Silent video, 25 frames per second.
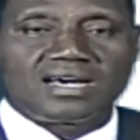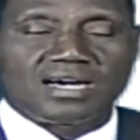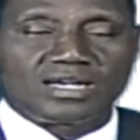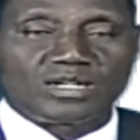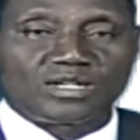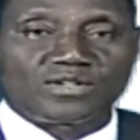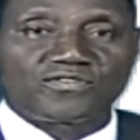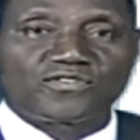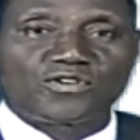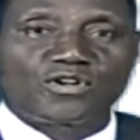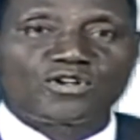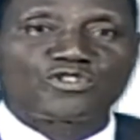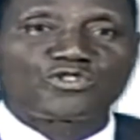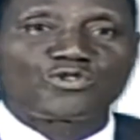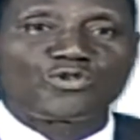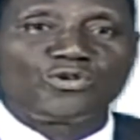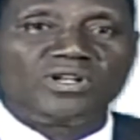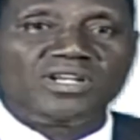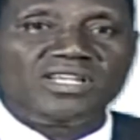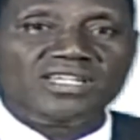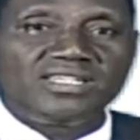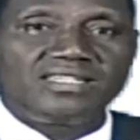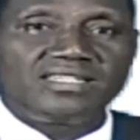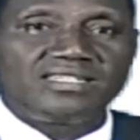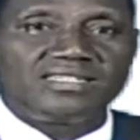And of course, to
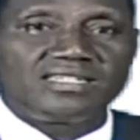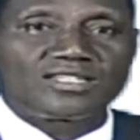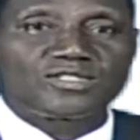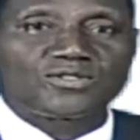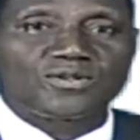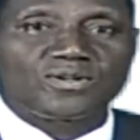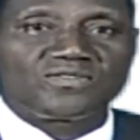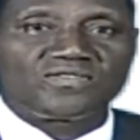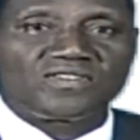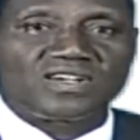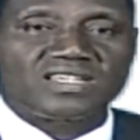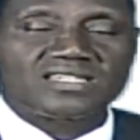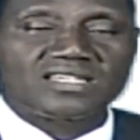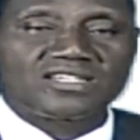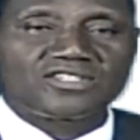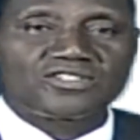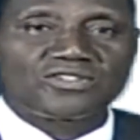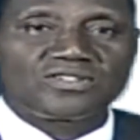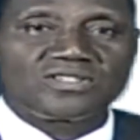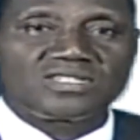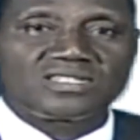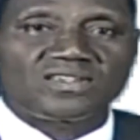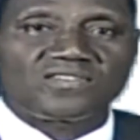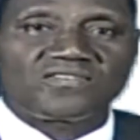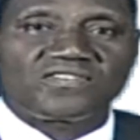lead in this
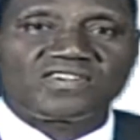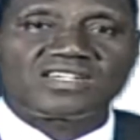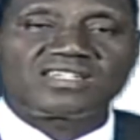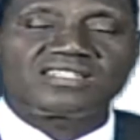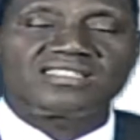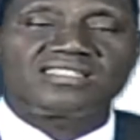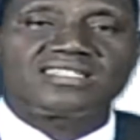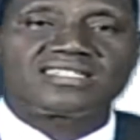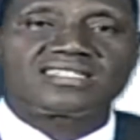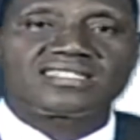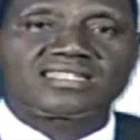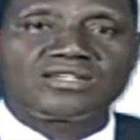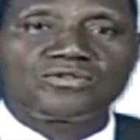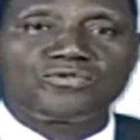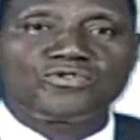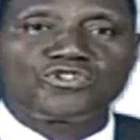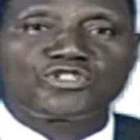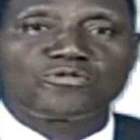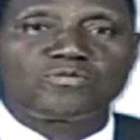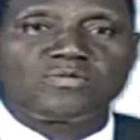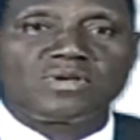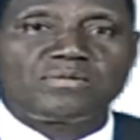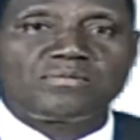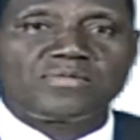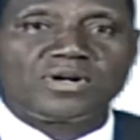conversation is a very
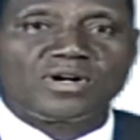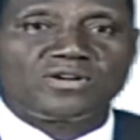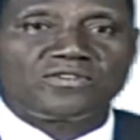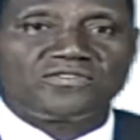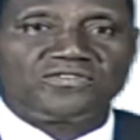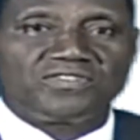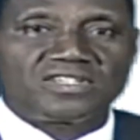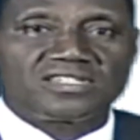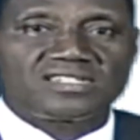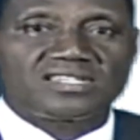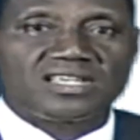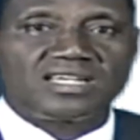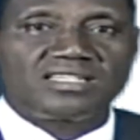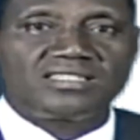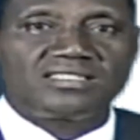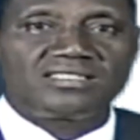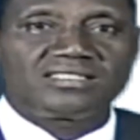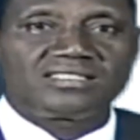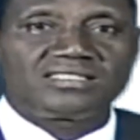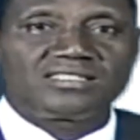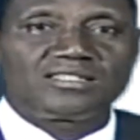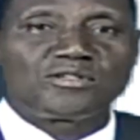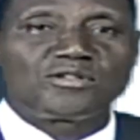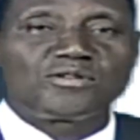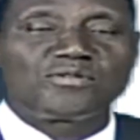distinguished member of ICSAN,
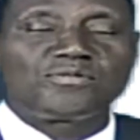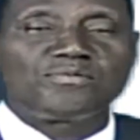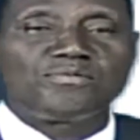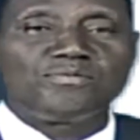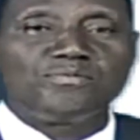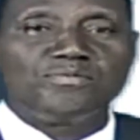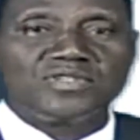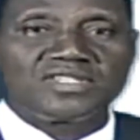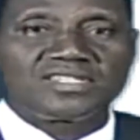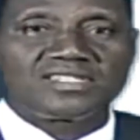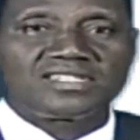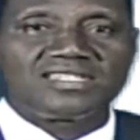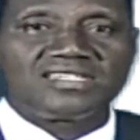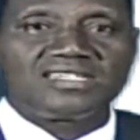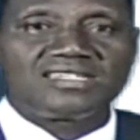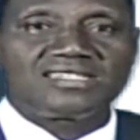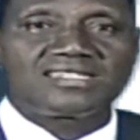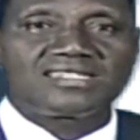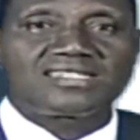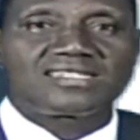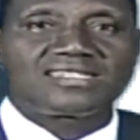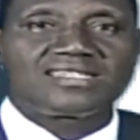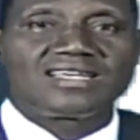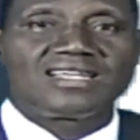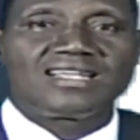
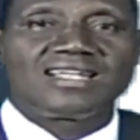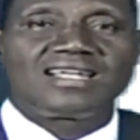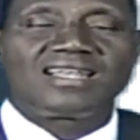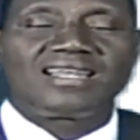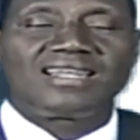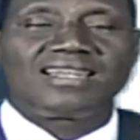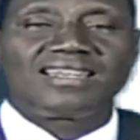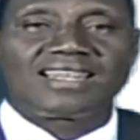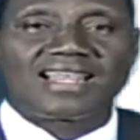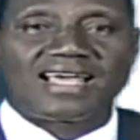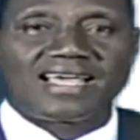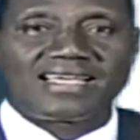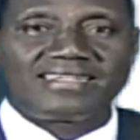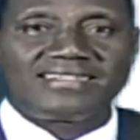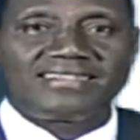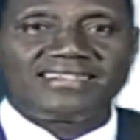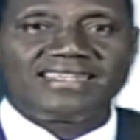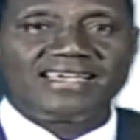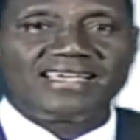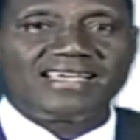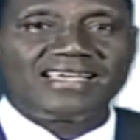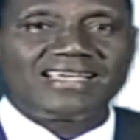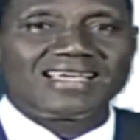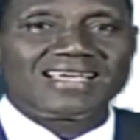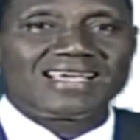Mrs.
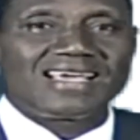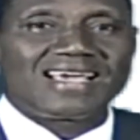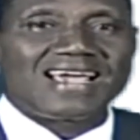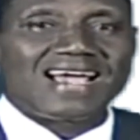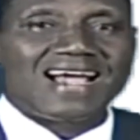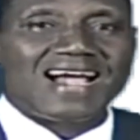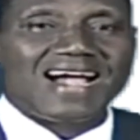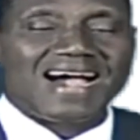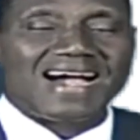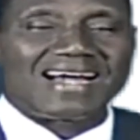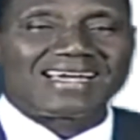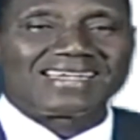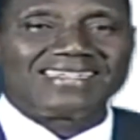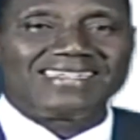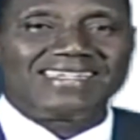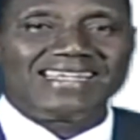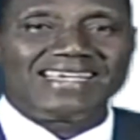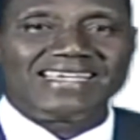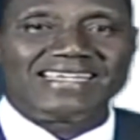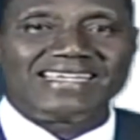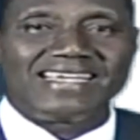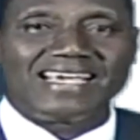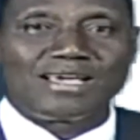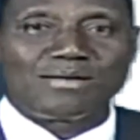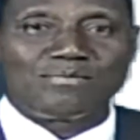Laide
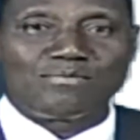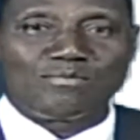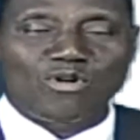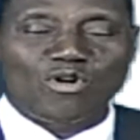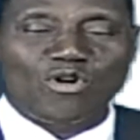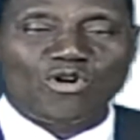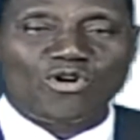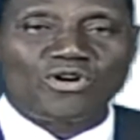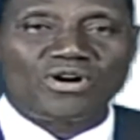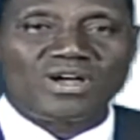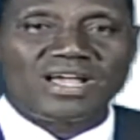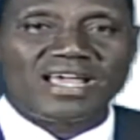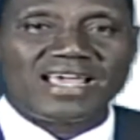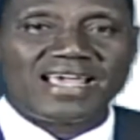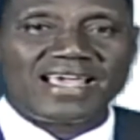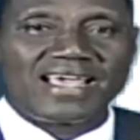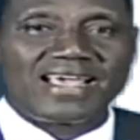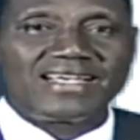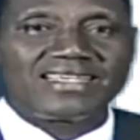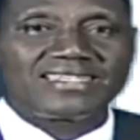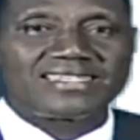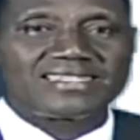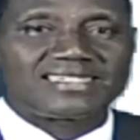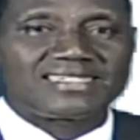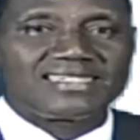Adeyemo,
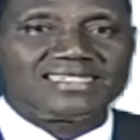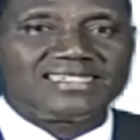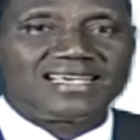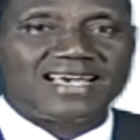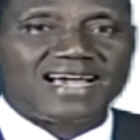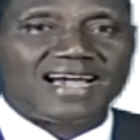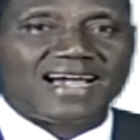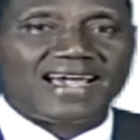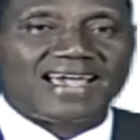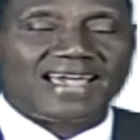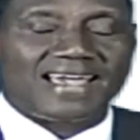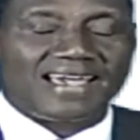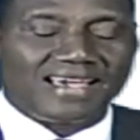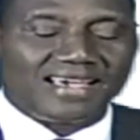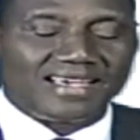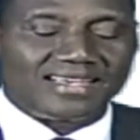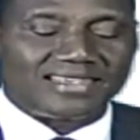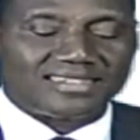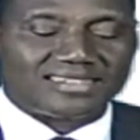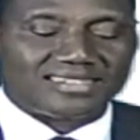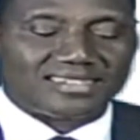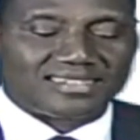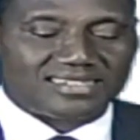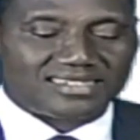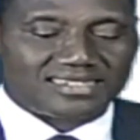
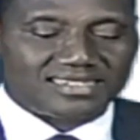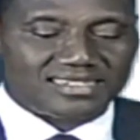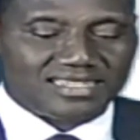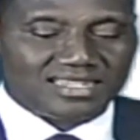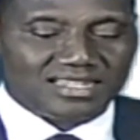ACIS.